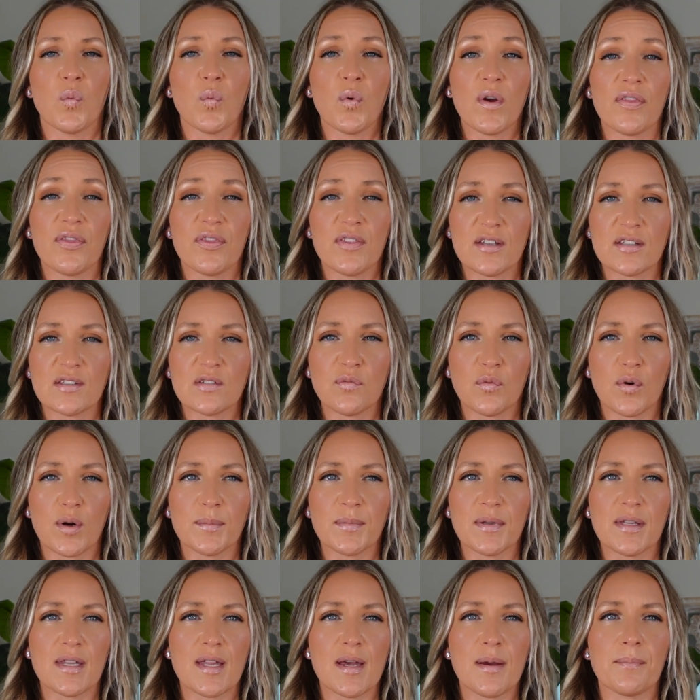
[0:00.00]
with this
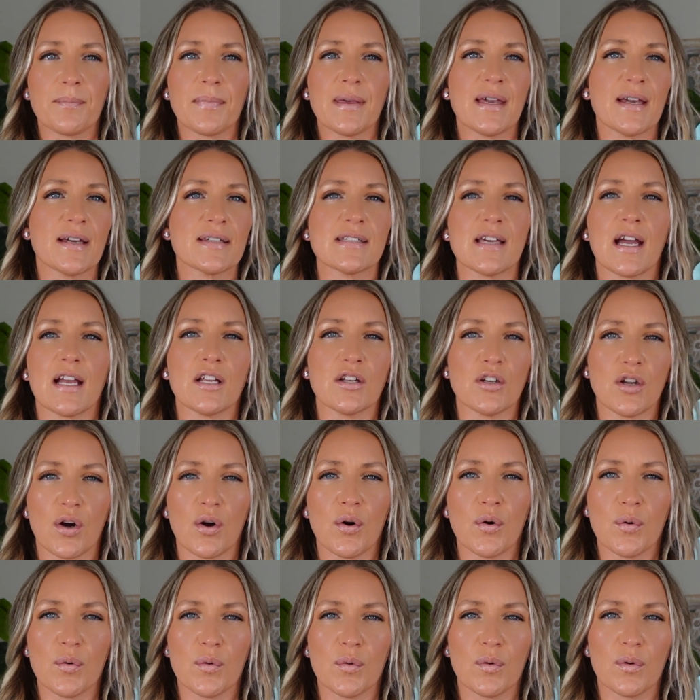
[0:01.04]
formula because I
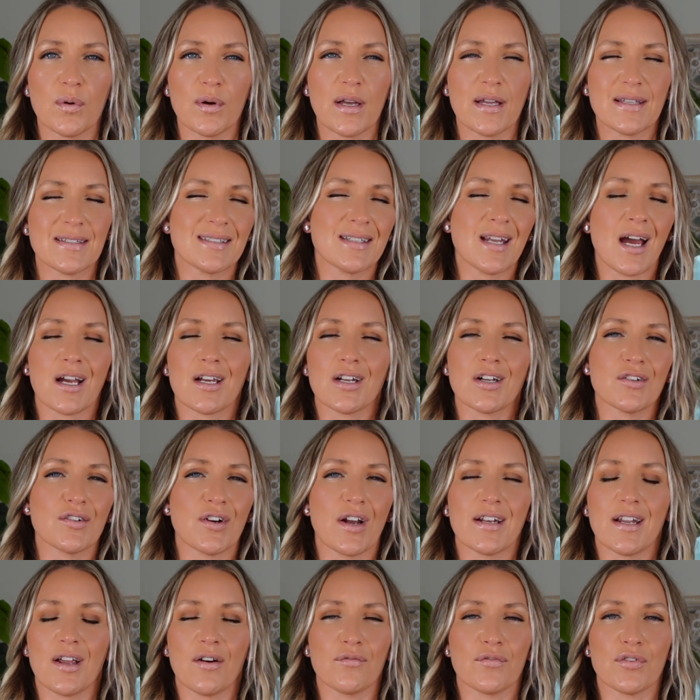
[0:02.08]
know it's not going to
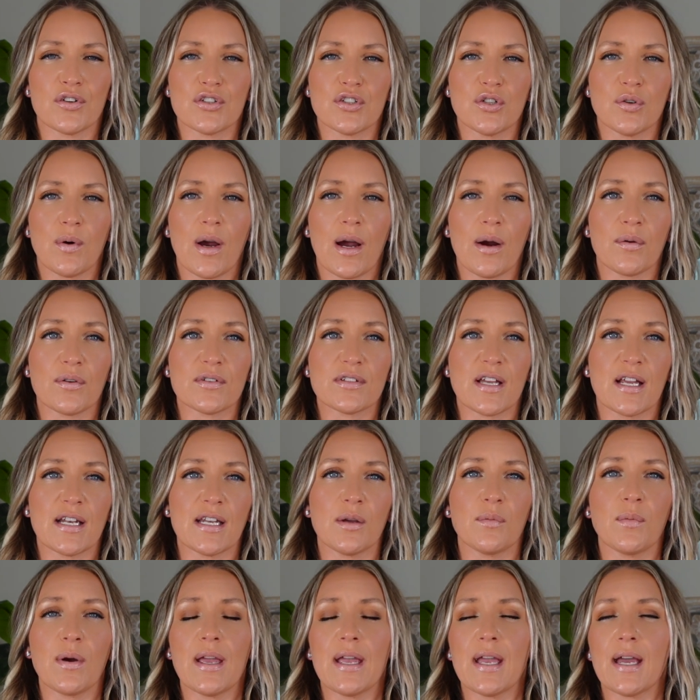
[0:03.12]
dry down for 2 hours
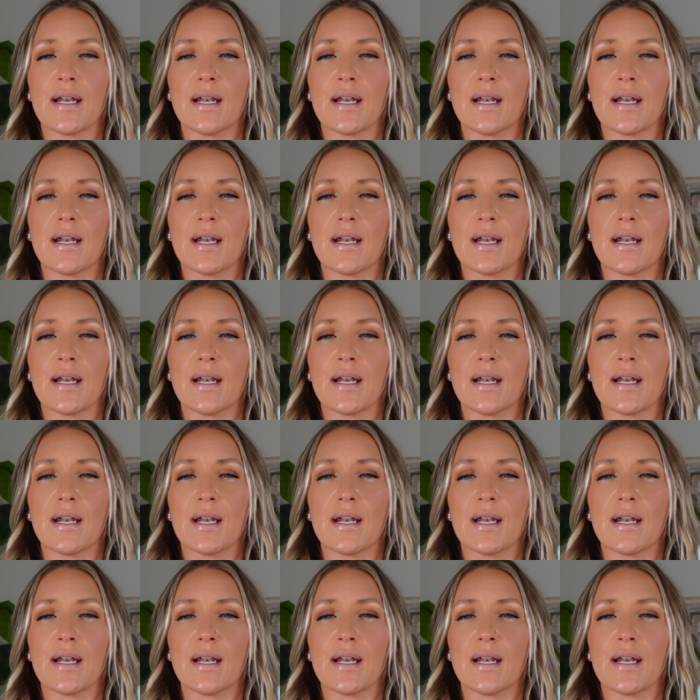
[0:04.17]
anyway,